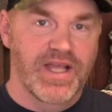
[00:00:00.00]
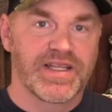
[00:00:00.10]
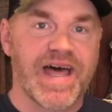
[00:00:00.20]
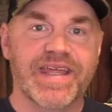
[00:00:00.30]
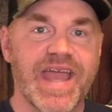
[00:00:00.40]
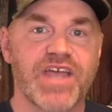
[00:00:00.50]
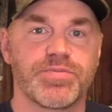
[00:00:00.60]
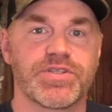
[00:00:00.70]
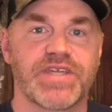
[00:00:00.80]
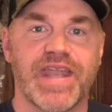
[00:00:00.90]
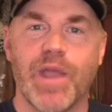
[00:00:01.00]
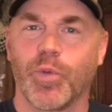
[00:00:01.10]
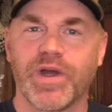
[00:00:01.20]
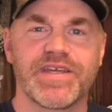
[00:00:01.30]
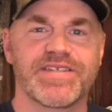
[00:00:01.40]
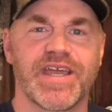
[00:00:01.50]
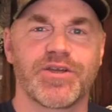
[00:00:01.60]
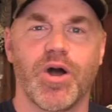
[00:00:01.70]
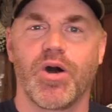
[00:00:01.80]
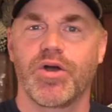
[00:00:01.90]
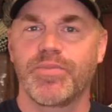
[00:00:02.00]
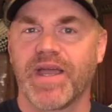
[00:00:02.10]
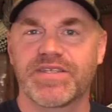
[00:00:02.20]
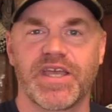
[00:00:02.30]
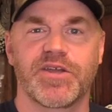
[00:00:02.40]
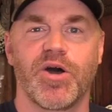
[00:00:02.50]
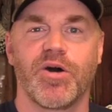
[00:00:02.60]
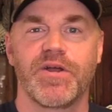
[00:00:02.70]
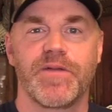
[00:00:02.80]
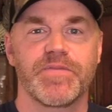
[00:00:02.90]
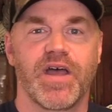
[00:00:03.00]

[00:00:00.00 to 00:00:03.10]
A lot of guys have been saying, hey, what is that call? Who makes that call?